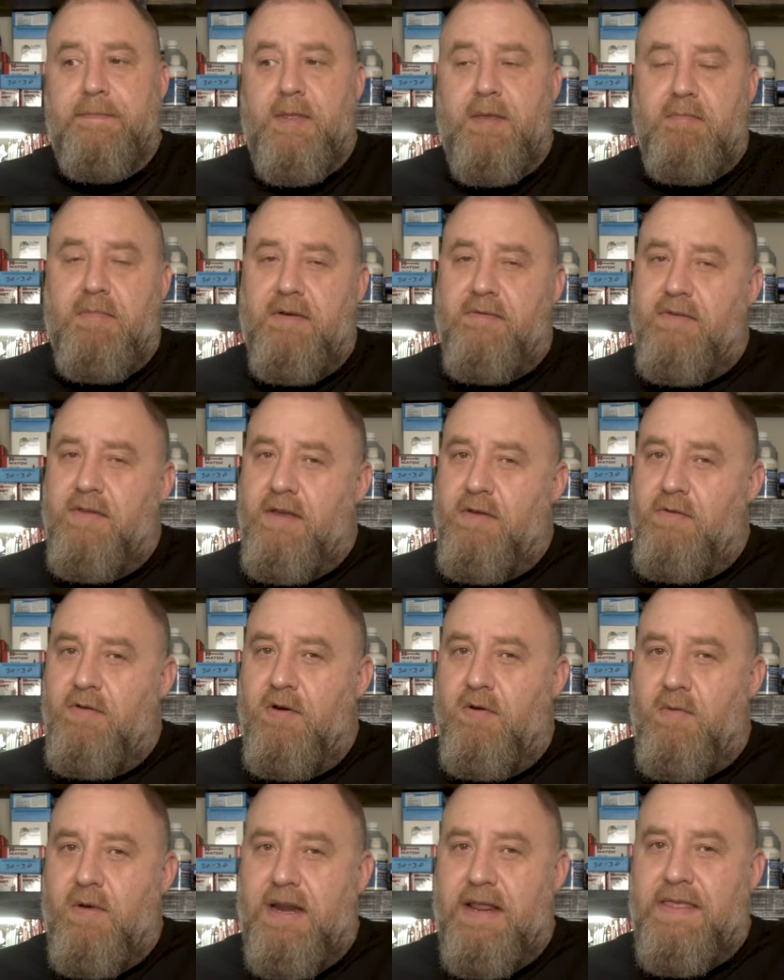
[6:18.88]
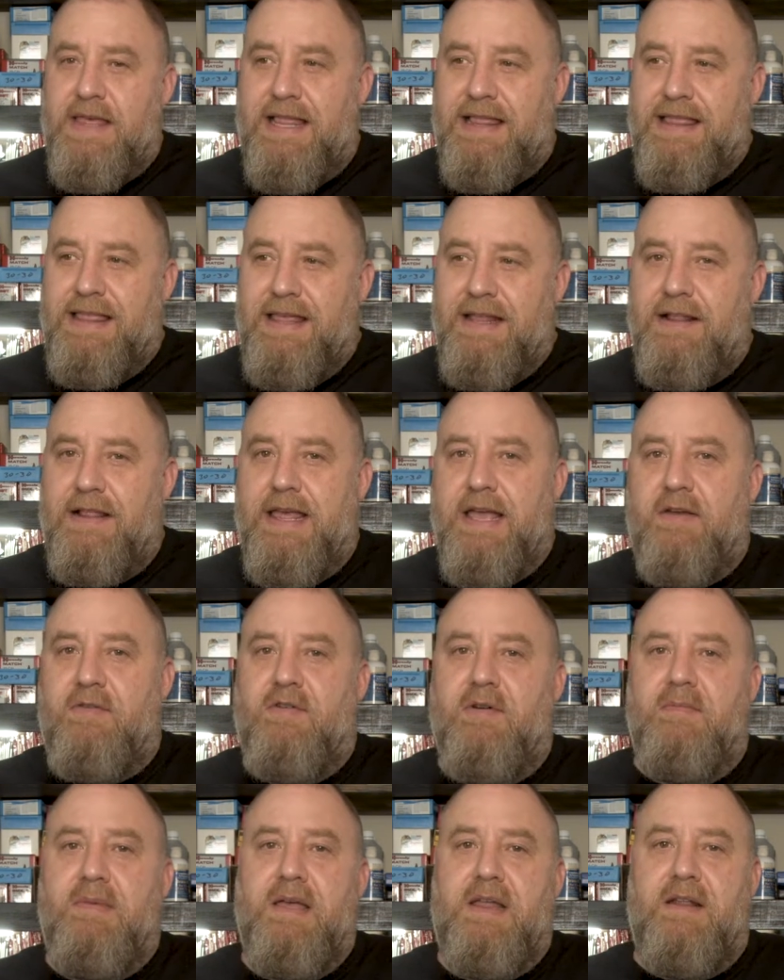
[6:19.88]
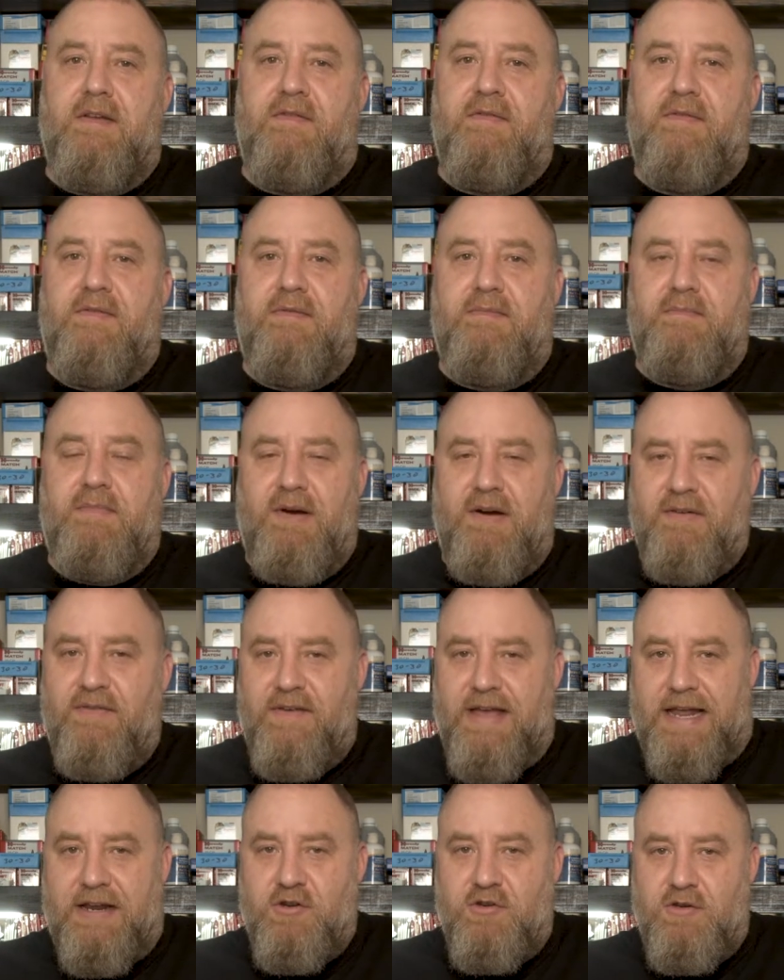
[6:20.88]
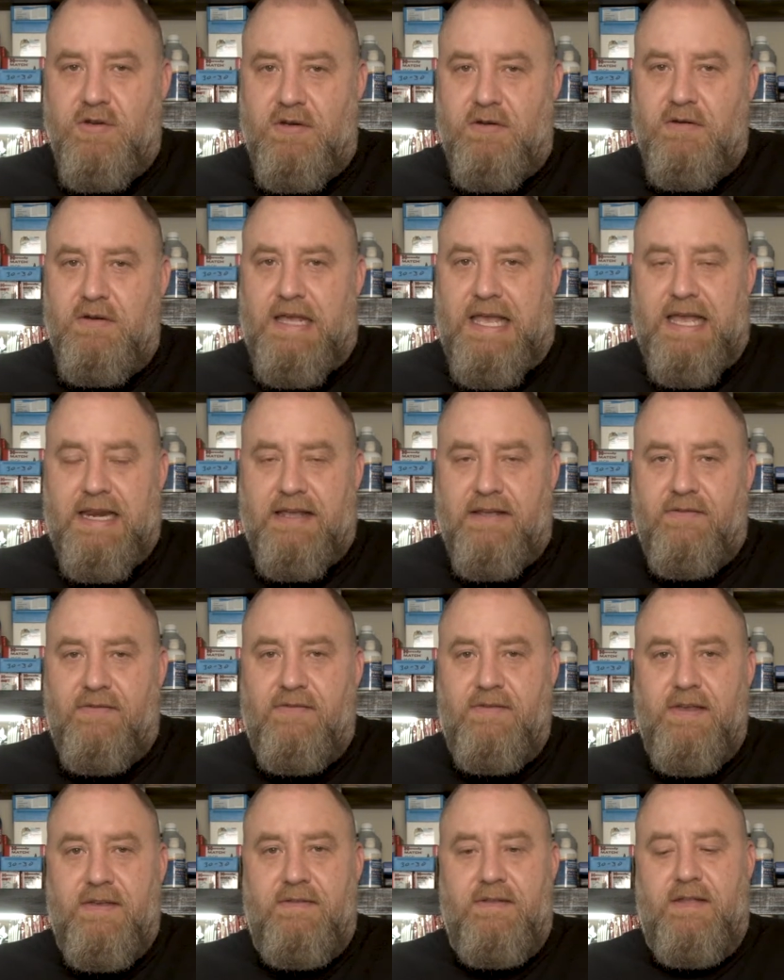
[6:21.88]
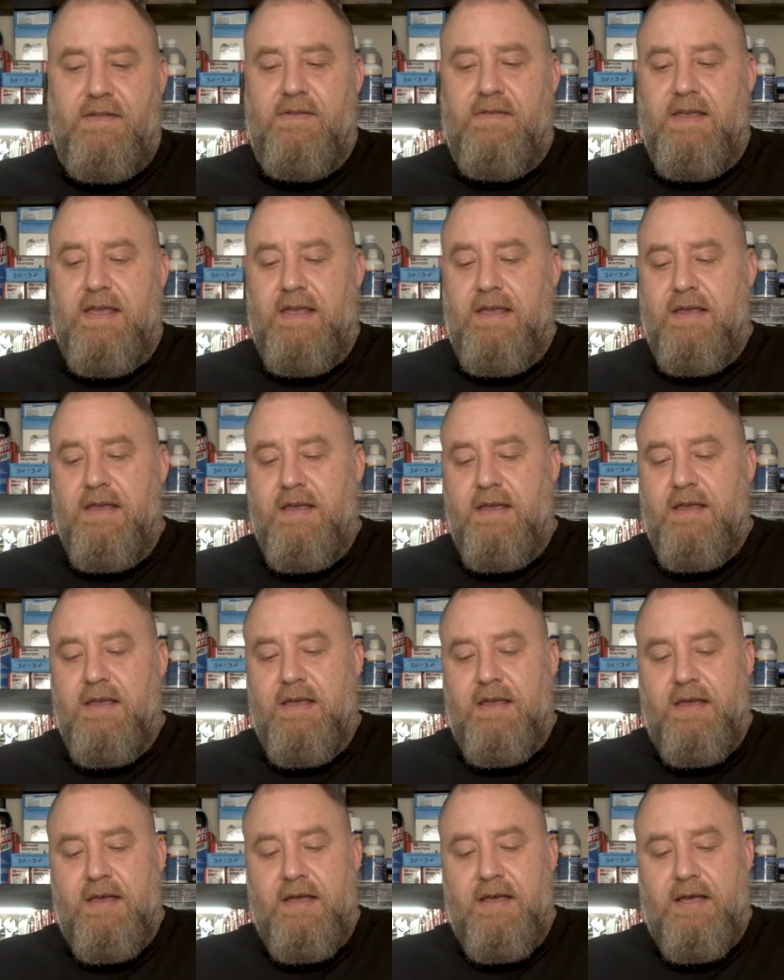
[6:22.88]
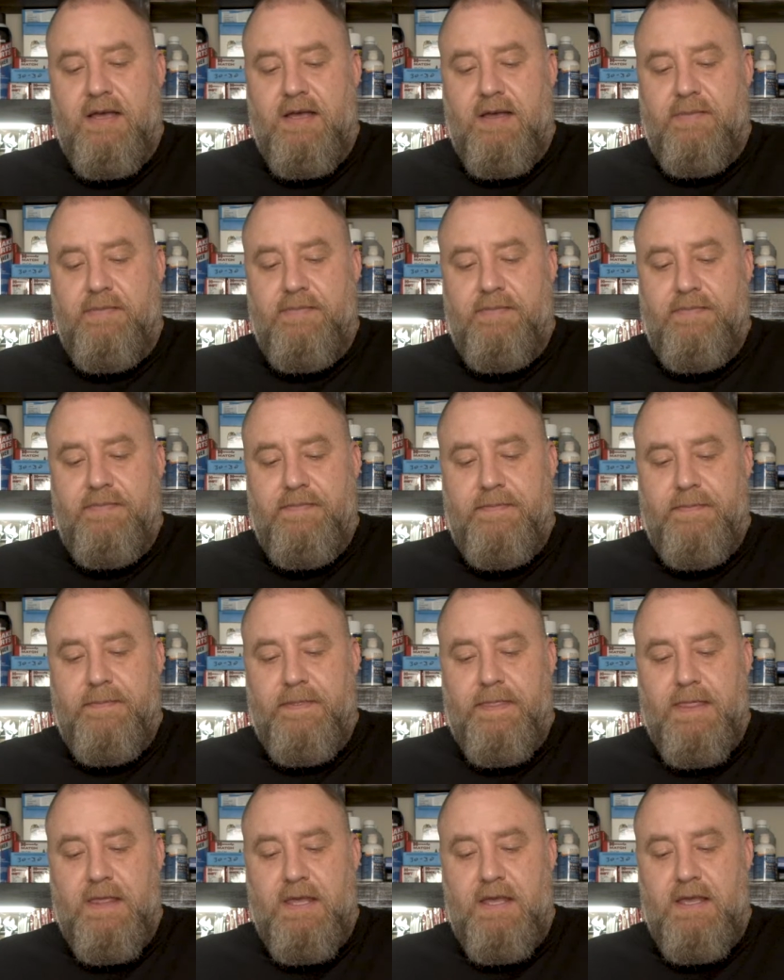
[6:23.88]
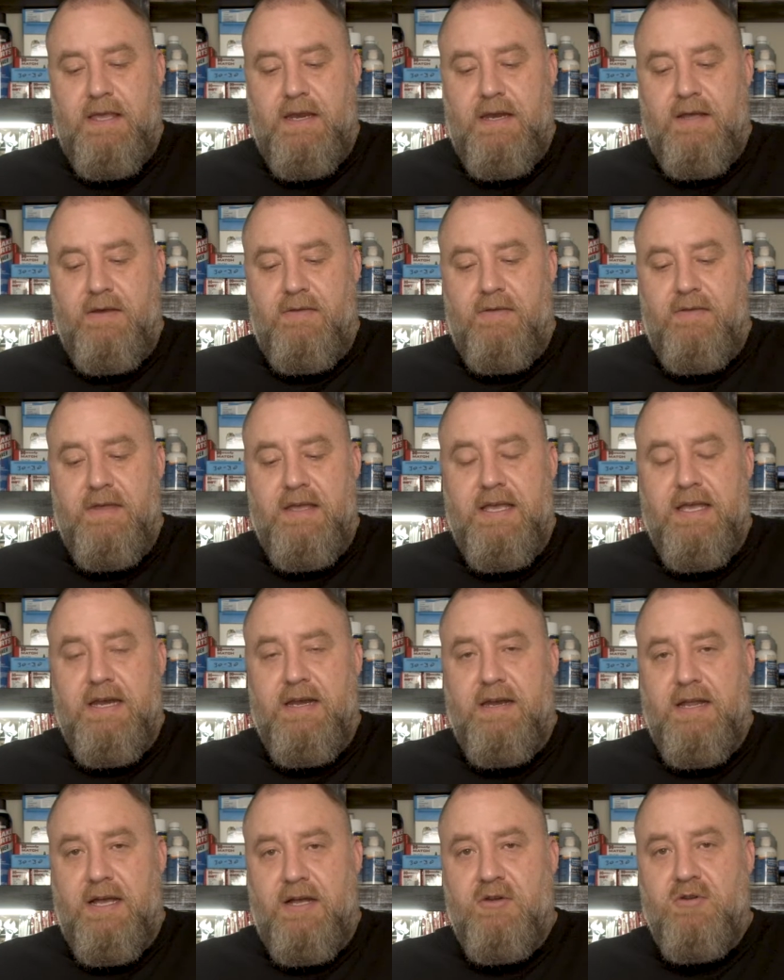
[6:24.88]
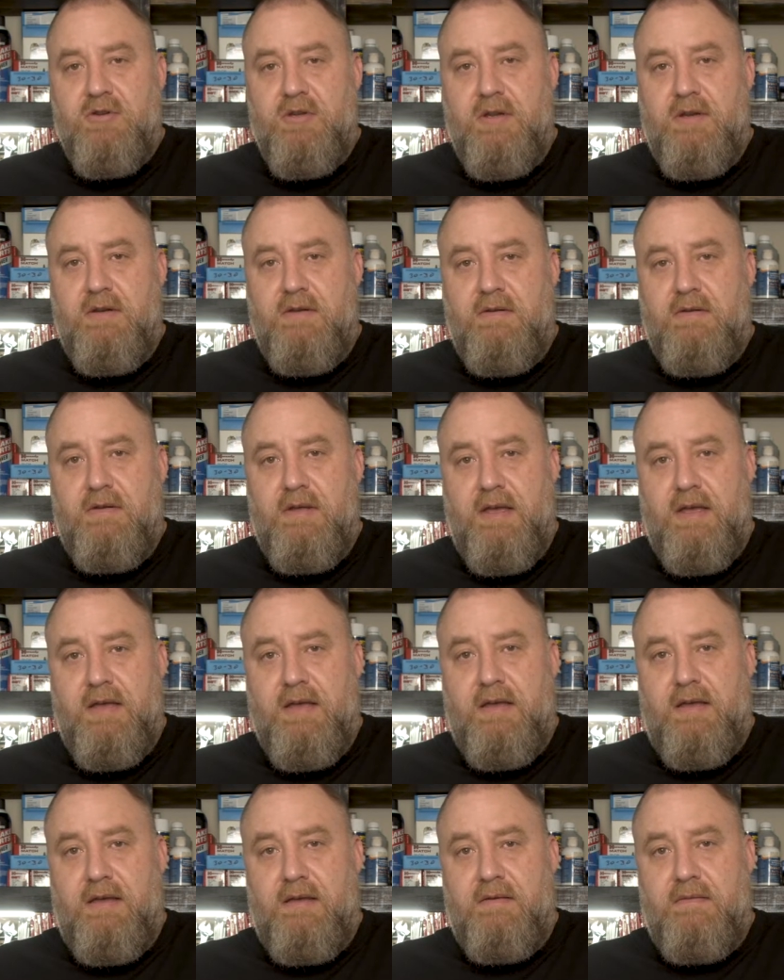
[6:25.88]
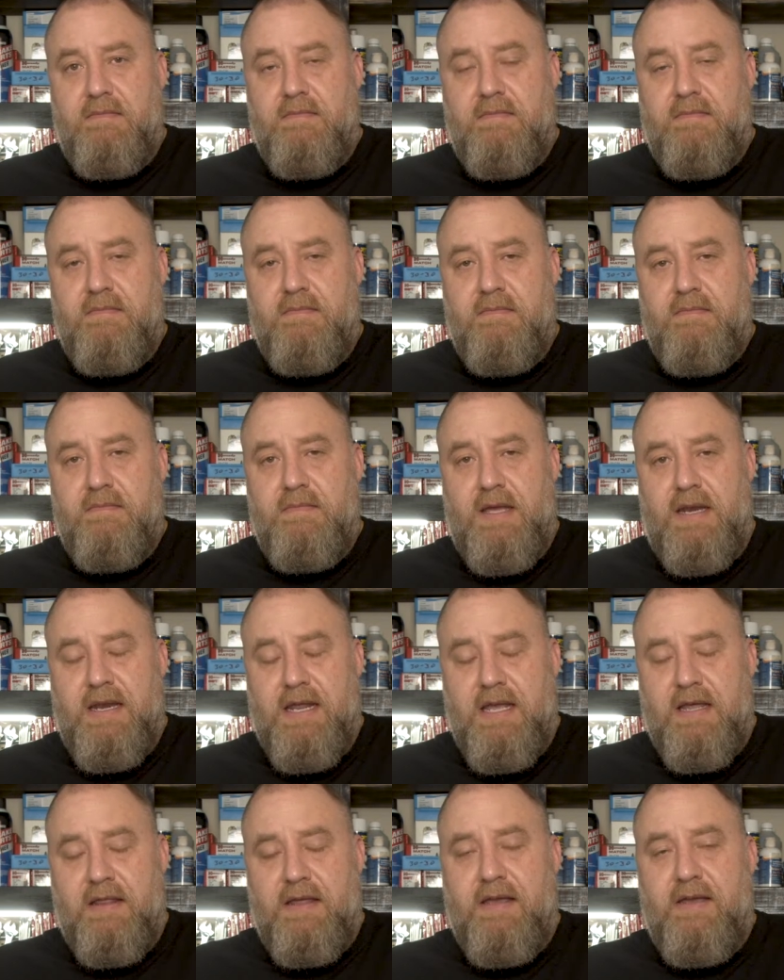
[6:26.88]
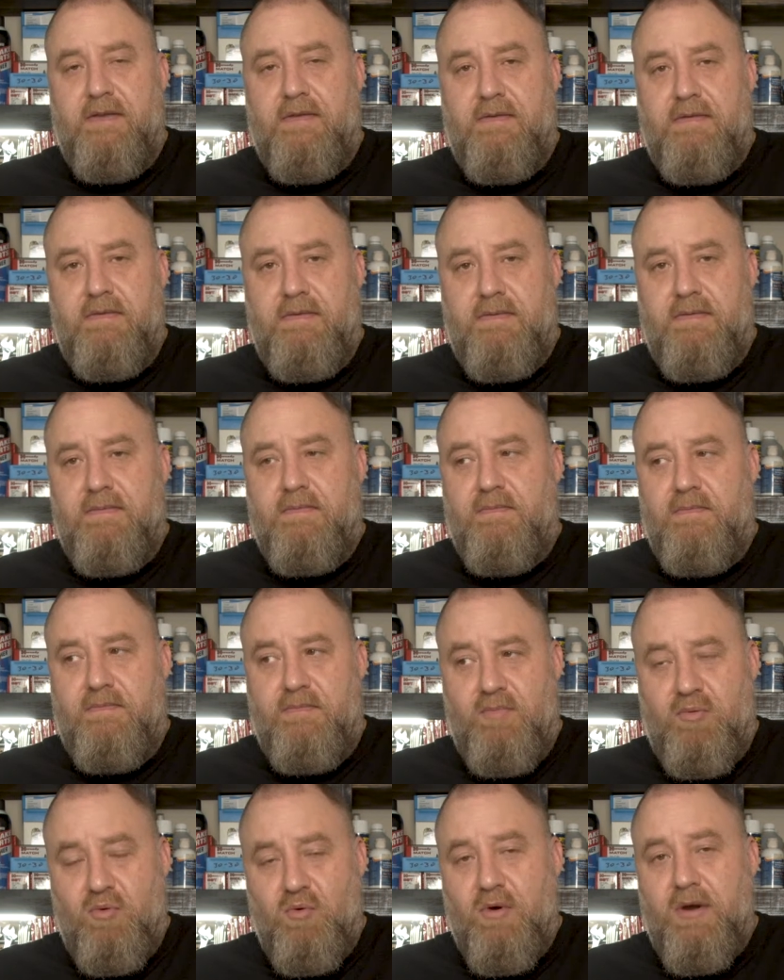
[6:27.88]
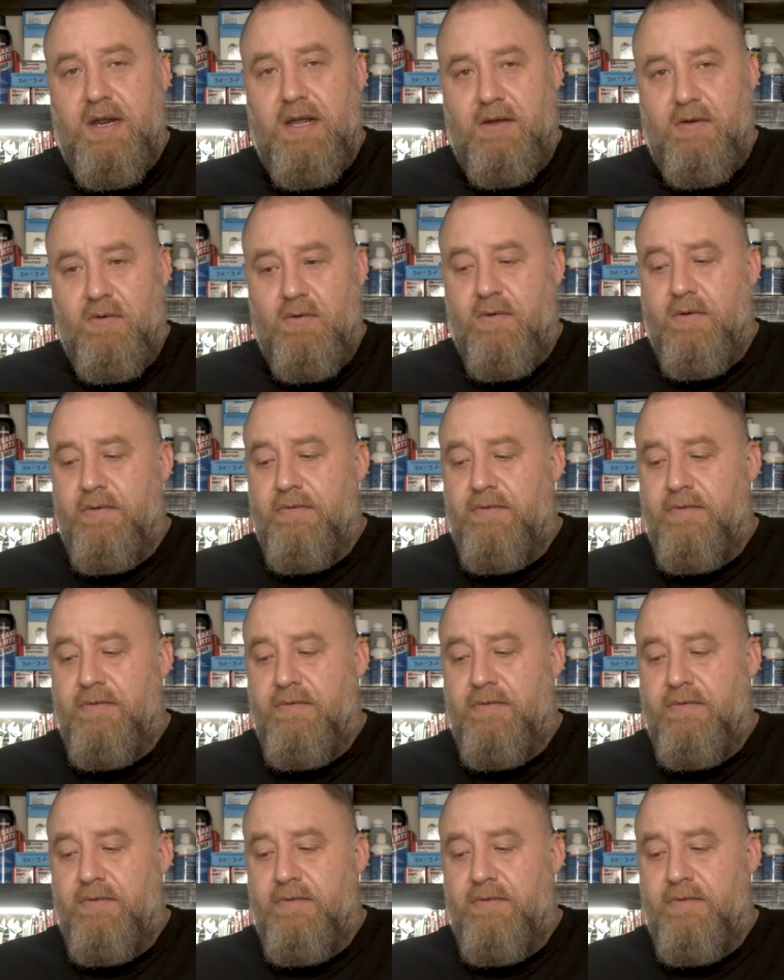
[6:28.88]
But for those who are wanting that little extra bit of perfection and consistency, you know, the induction annealing is pretty cool.